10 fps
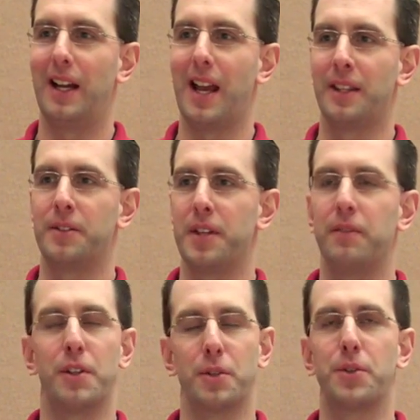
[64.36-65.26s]
and then seeing
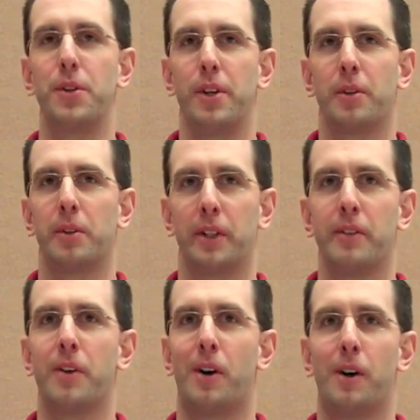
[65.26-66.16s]
Visual Studio really
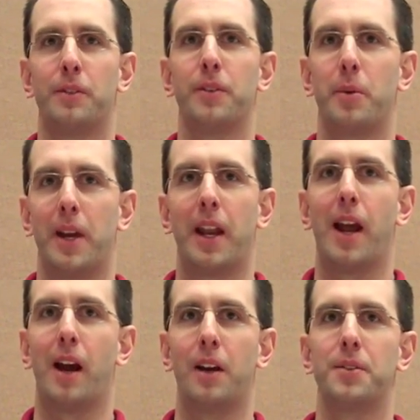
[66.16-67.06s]
evolve the way it
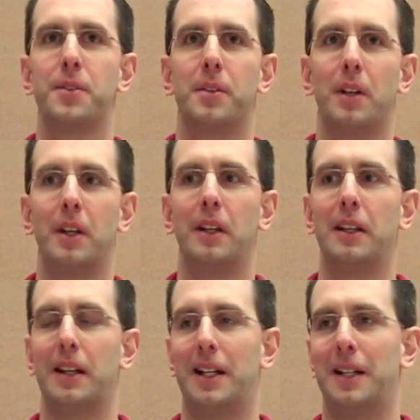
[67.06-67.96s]
has.
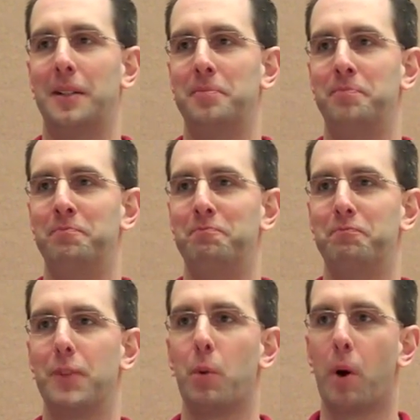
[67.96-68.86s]

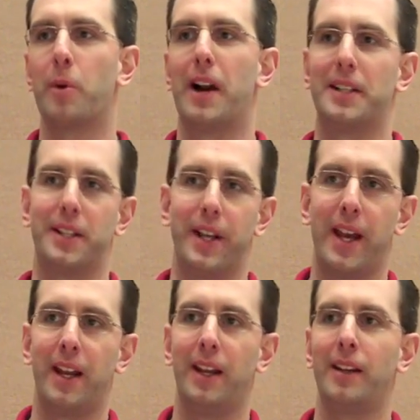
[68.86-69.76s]
Where we're at
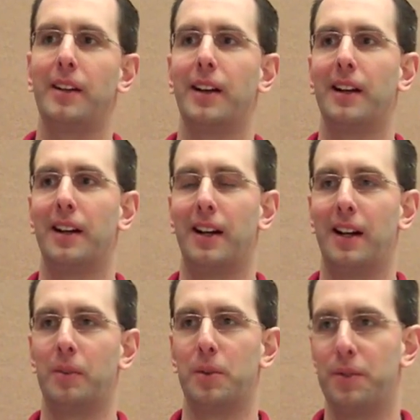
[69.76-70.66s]
today
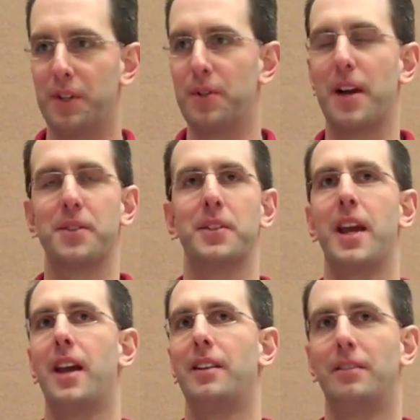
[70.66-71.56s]
with VS
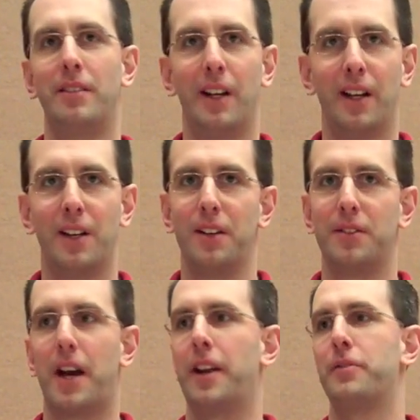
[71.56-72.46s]
2010,
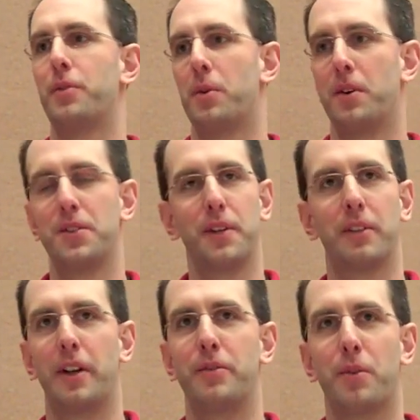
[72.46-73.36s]
.NET 4,
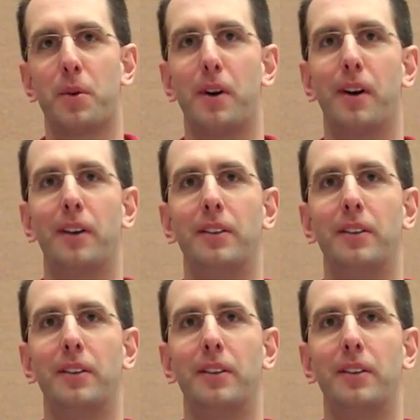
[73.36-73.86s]
Silverlight 4,